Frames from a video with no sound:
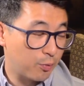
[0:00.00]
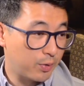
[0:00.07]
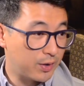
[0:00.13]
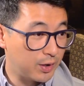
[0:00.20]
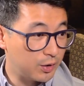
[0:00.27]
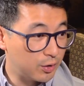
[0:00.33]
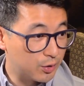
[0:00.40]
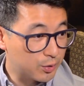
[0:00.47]

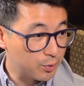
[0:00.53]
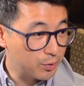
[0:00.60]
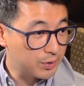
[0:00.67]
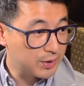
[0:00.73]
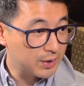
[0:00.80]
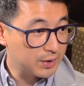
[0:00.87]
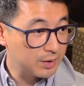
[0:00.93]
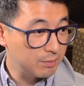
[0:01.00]
within your school
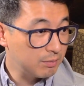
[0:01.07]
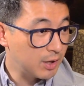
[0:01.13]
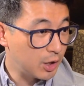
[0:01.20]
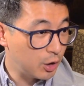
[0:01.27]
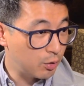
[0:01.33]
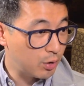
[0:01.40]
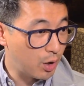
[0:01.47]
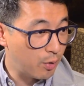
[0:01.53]
system that
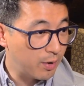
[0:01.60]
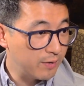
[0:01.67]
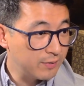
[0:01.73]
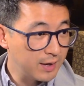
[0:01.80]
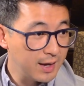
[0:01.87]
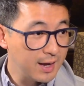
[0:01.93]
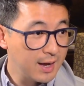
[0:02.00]
you know of,